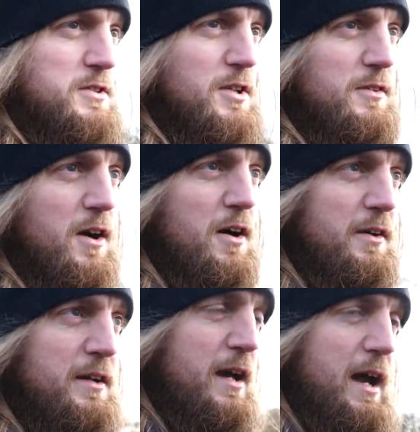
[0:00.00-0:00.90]
to
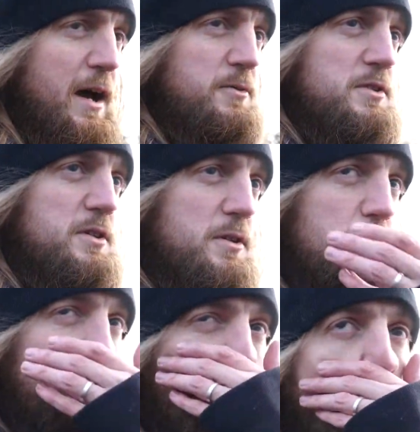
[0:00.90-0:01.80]
learn how to
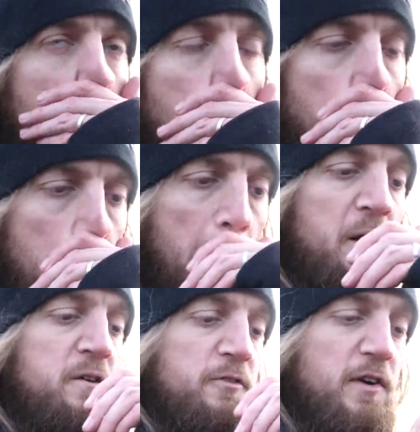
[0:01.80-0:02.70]
use
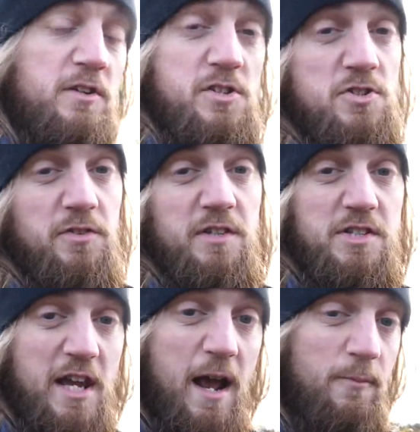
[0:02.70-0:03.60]
functions on this
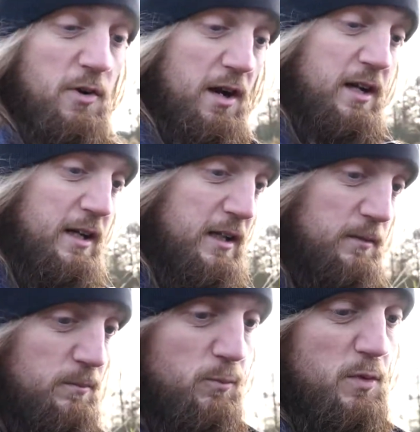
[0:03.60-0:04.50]
camera
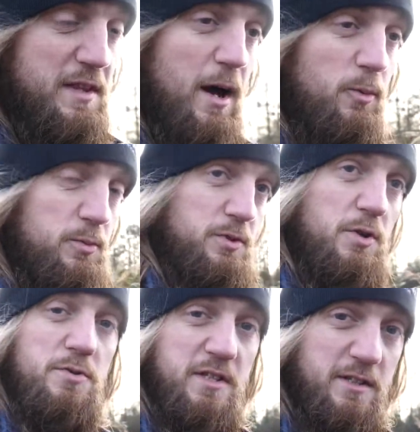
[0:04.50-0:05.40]
without
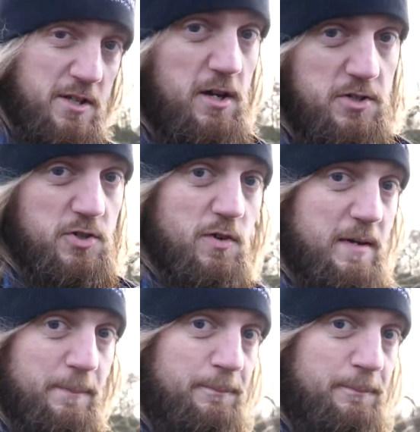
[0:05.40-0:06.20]
using the touchscreen.